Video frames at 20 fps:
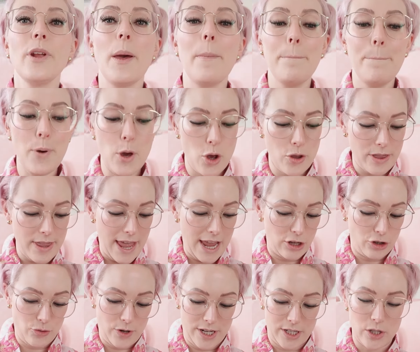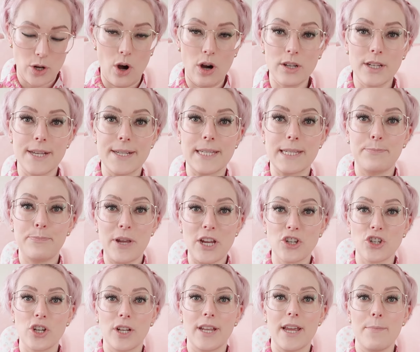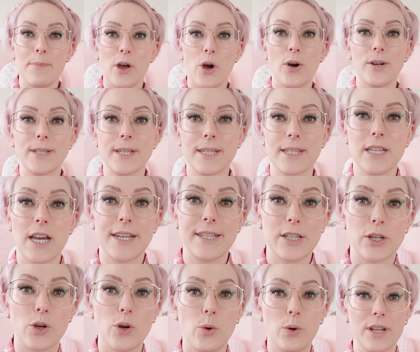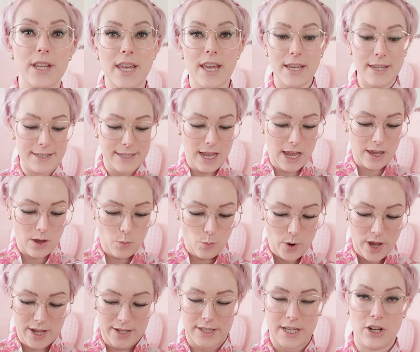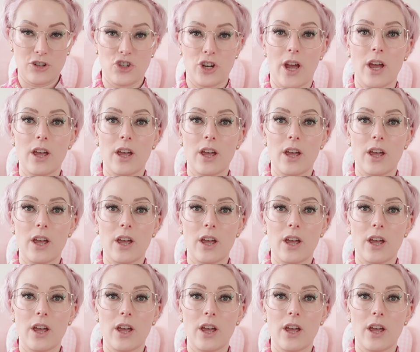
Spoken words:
birthday dress on, especially because it's nice and cool in here. You see, I can wear such